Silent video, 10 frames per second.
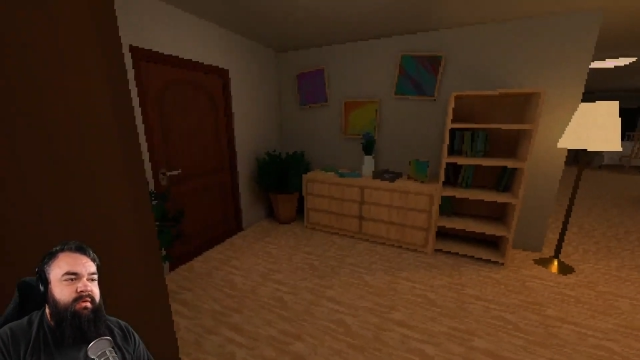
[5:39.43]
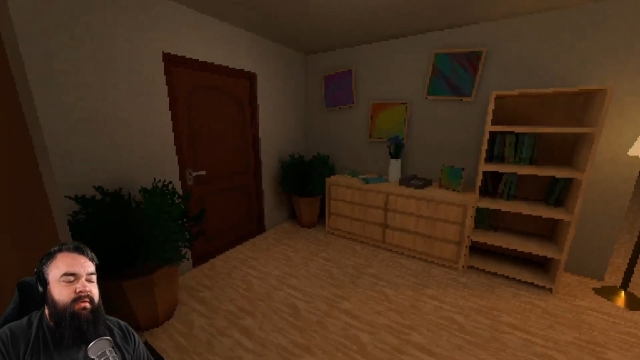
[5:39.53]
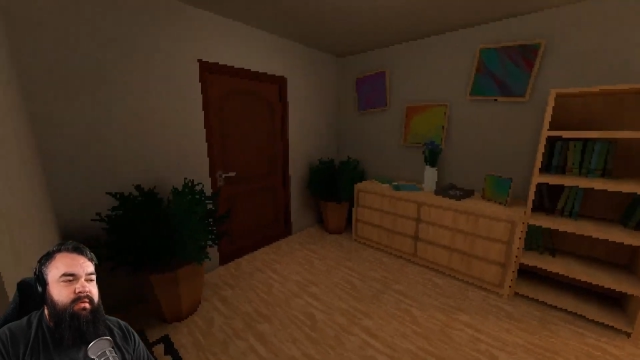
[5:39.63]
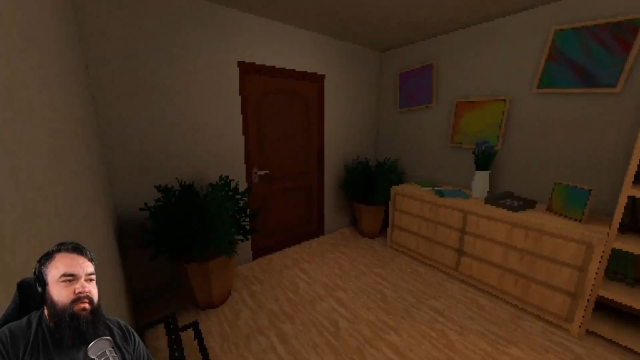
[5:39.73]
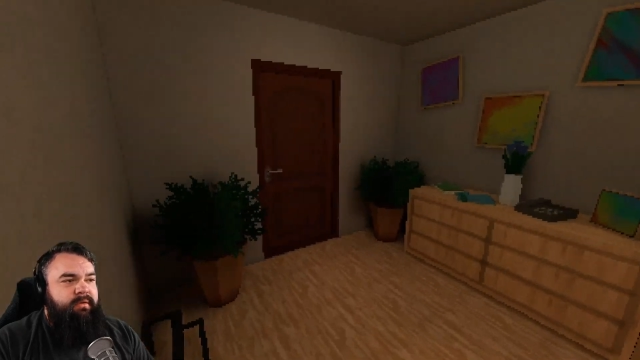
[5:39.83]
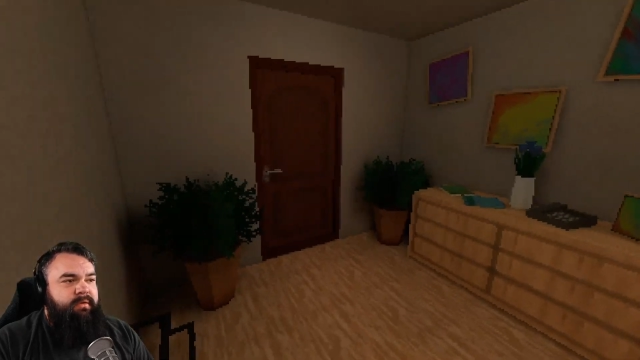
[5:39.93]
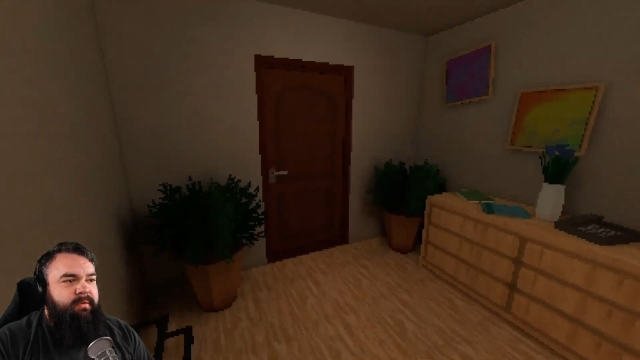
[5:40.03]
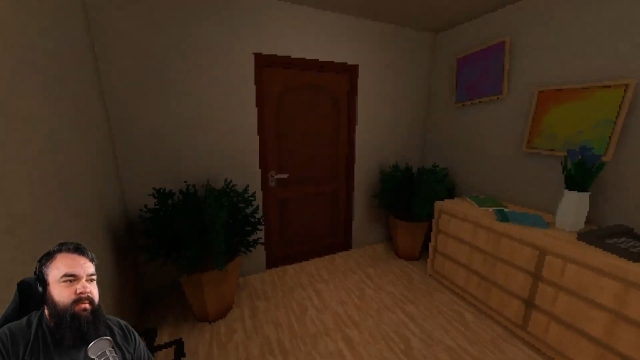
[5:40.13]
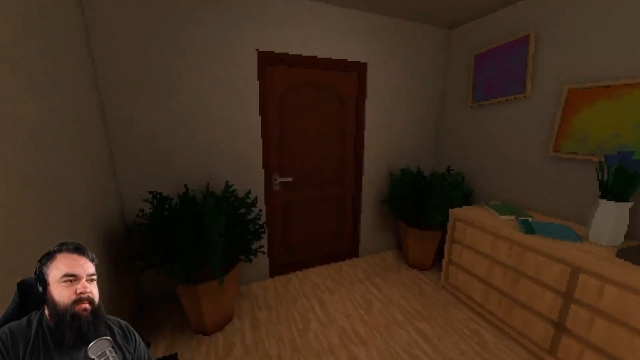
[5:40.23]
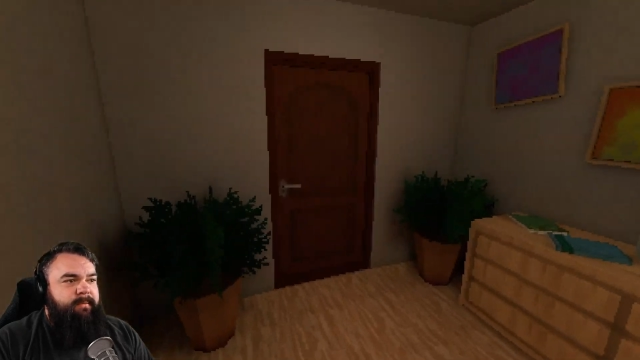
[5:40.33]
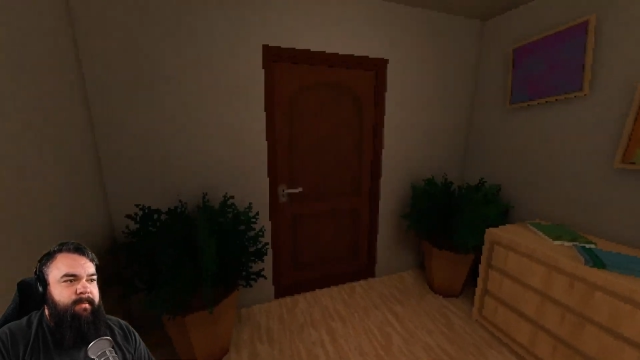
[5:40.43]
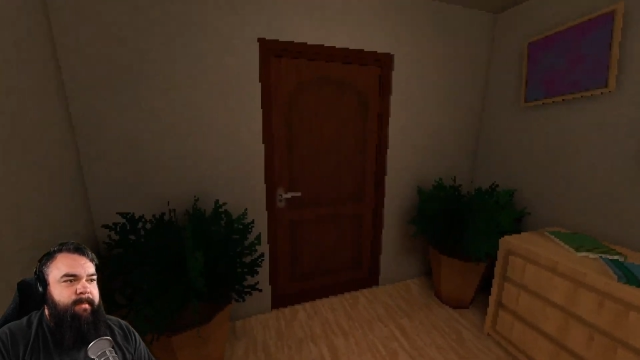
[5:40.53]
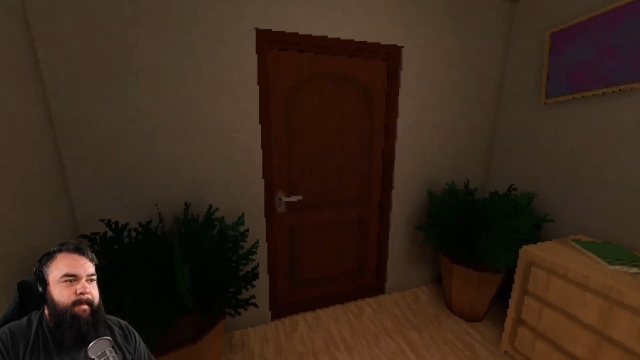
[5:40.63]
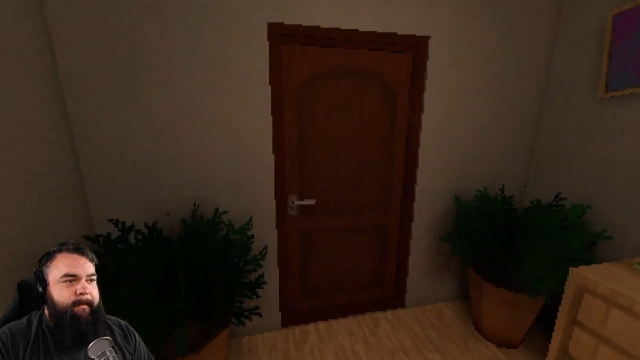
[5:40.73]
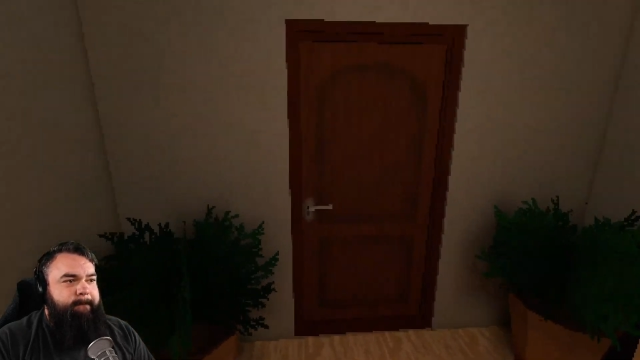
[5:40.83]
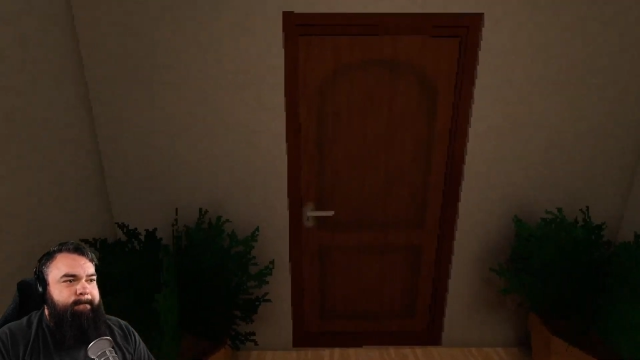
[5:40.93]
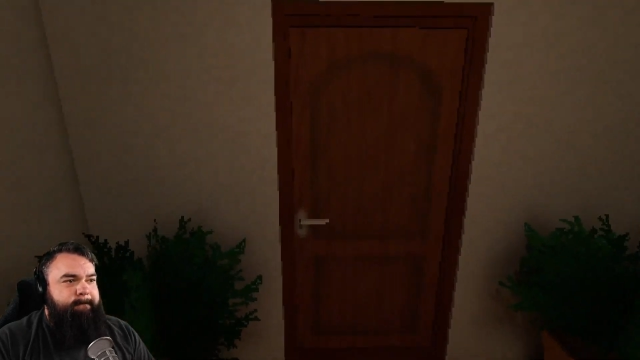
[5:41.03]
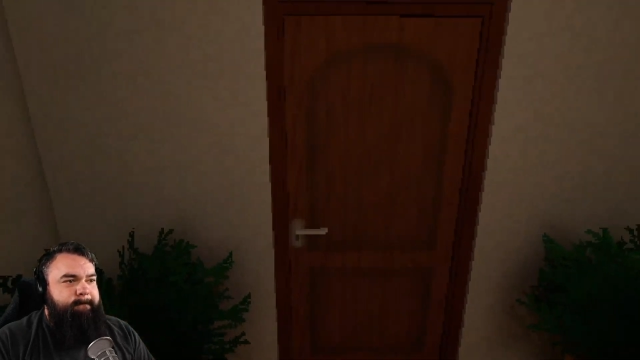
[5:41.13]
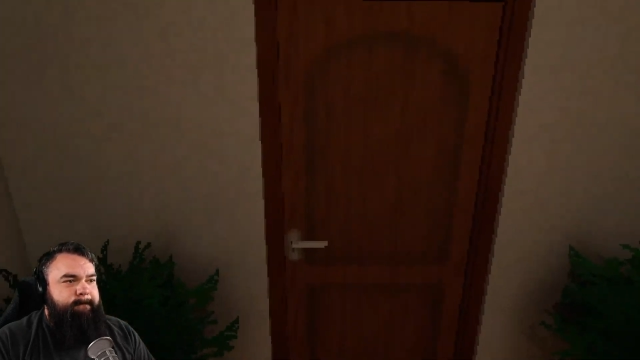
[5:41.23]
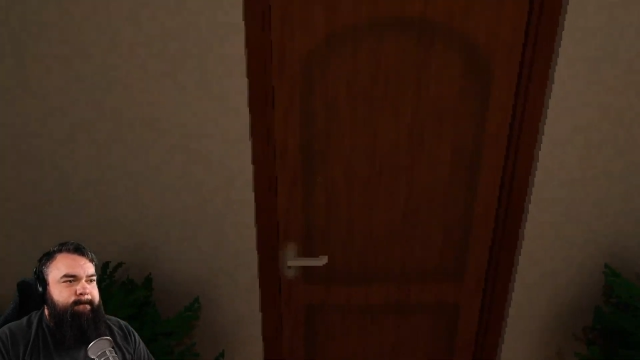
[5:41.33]

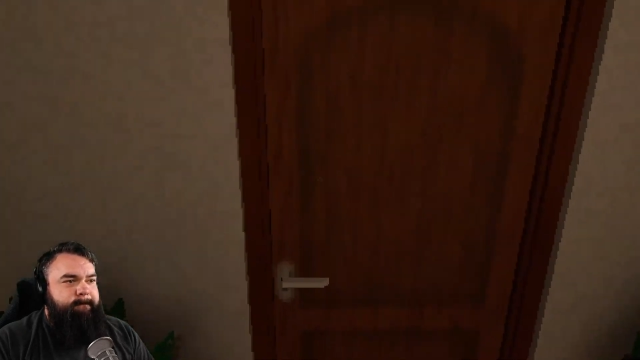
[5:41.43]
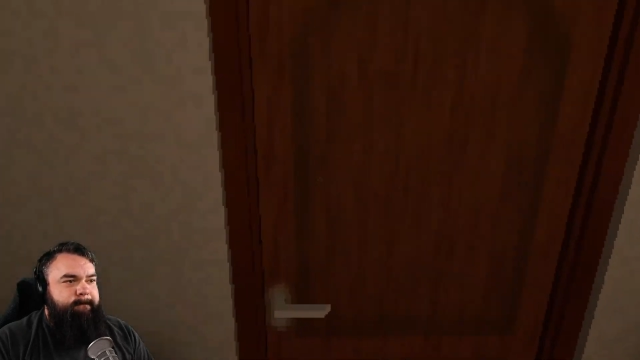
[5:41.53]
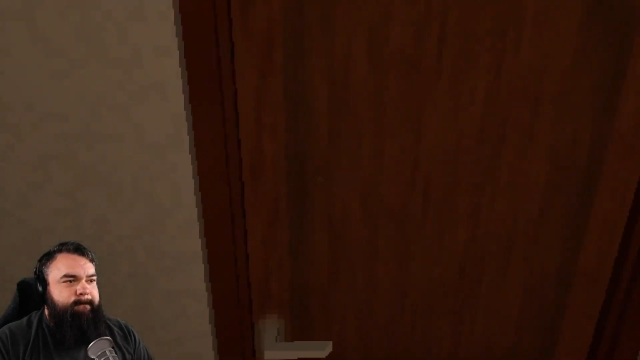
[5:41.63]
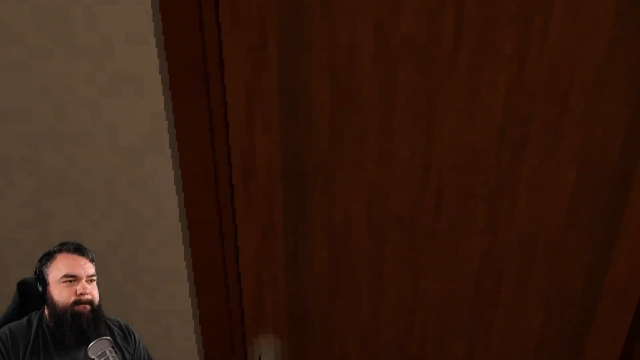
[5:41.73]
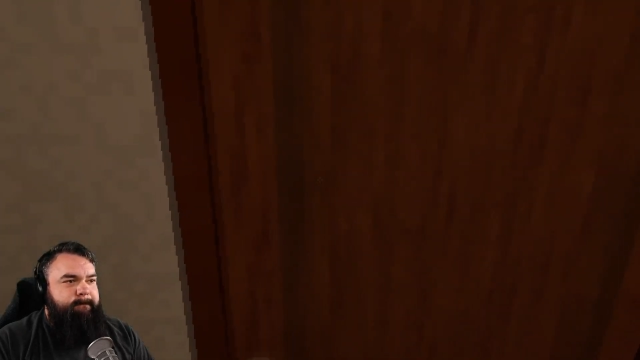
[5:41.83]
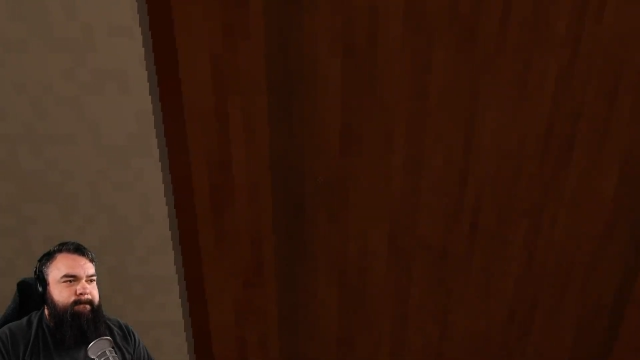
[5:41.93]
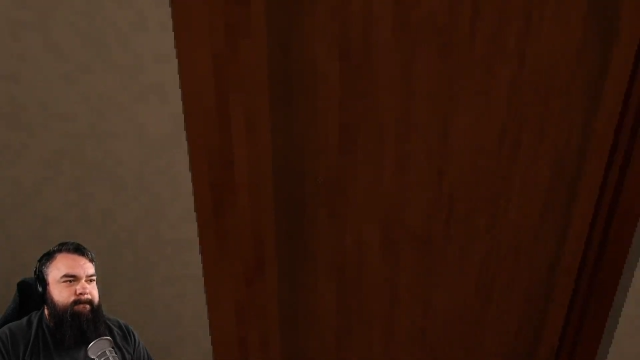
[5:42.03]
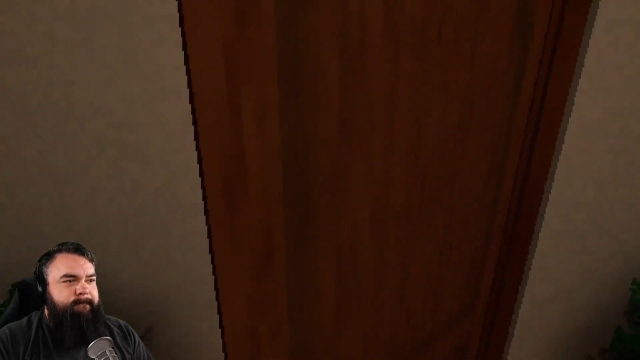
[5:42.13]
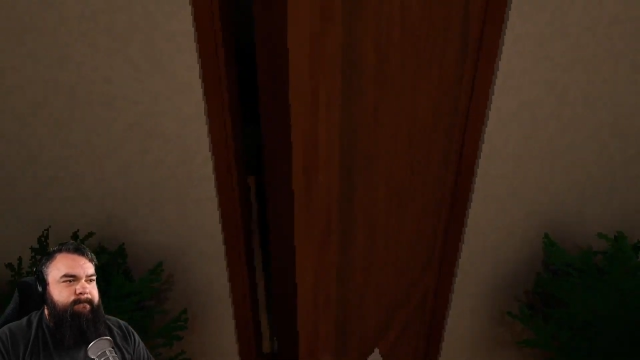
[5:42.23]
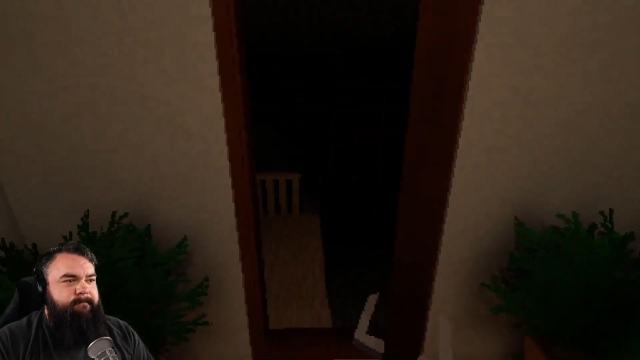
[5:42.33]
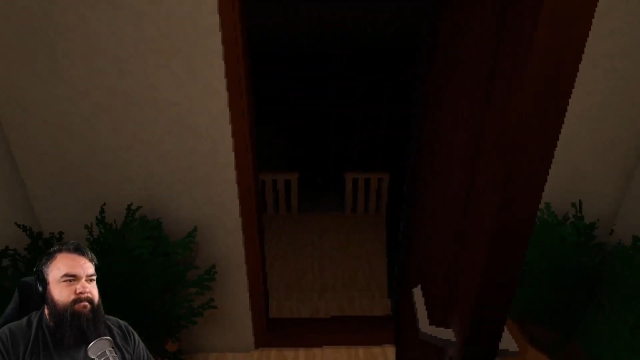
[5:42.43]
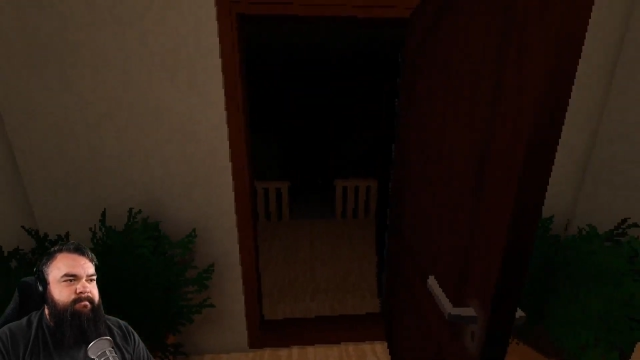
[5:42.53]
Nothing is said.